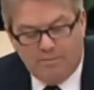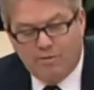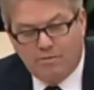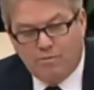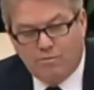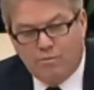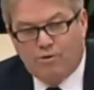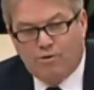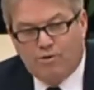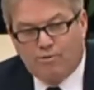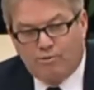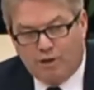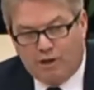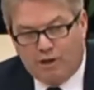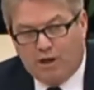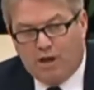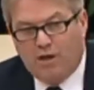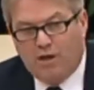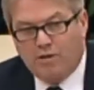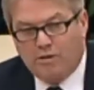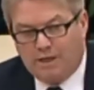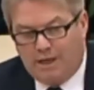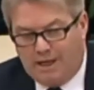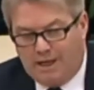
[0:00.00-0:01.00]
with
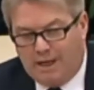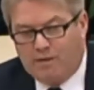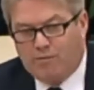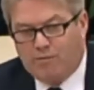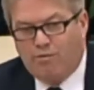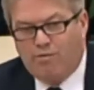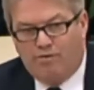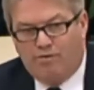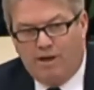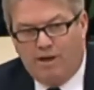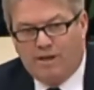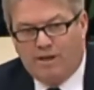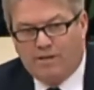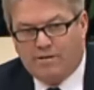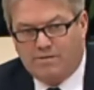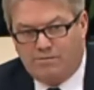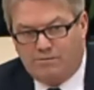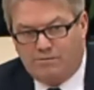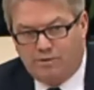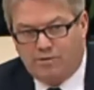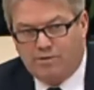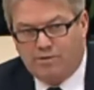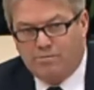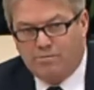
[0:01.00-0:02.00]
regard to Equifax, if
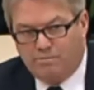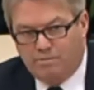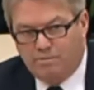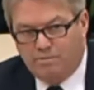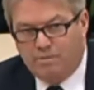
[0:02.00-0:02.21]
you could